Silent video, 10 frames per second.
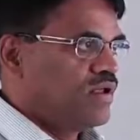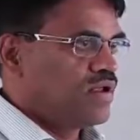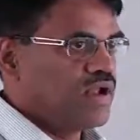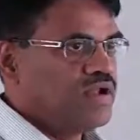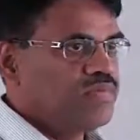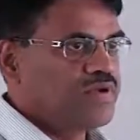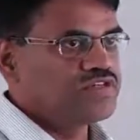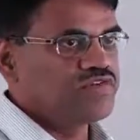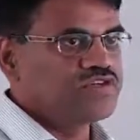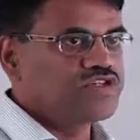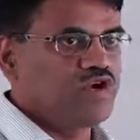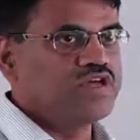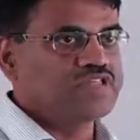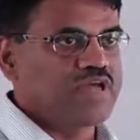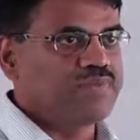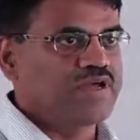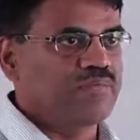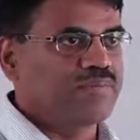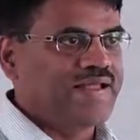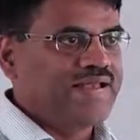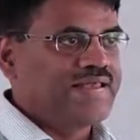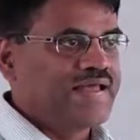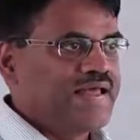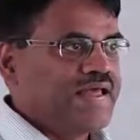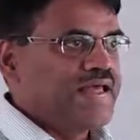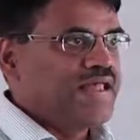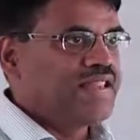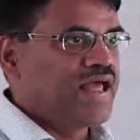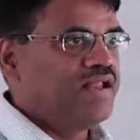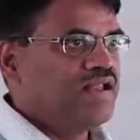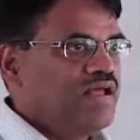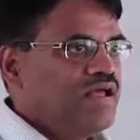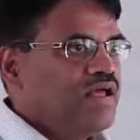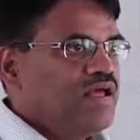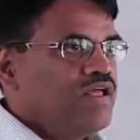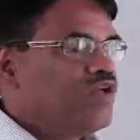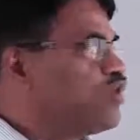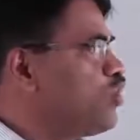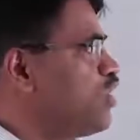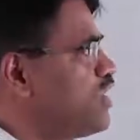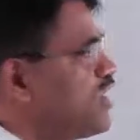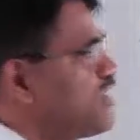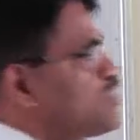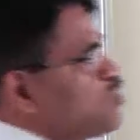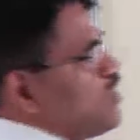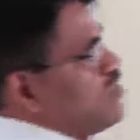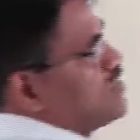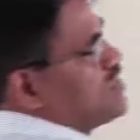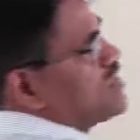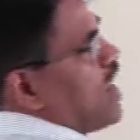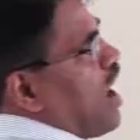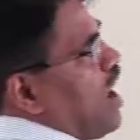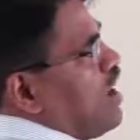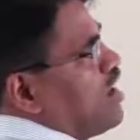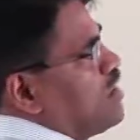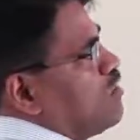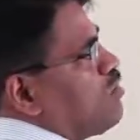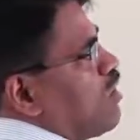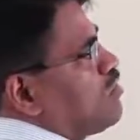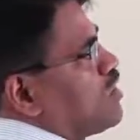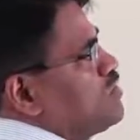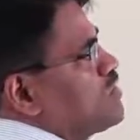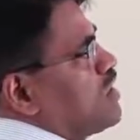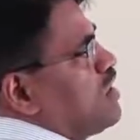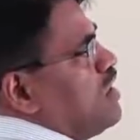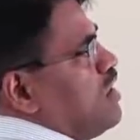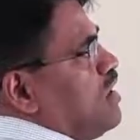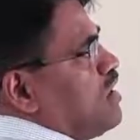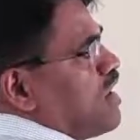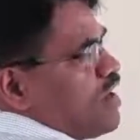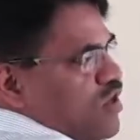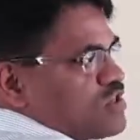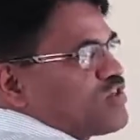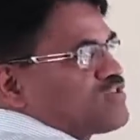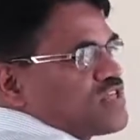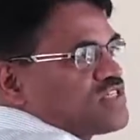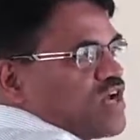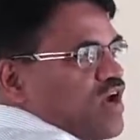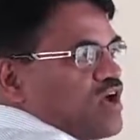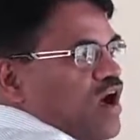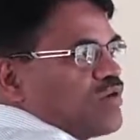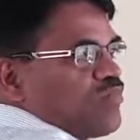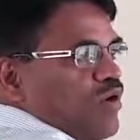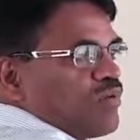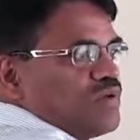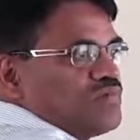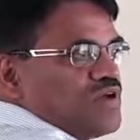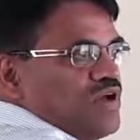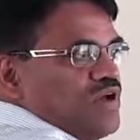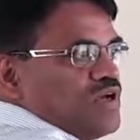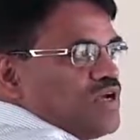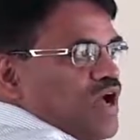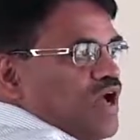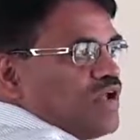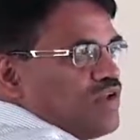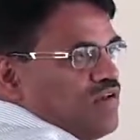Right? Because if you show it's NP complete, then you know that it is one of these hard problems. There are lots of such hard problems, and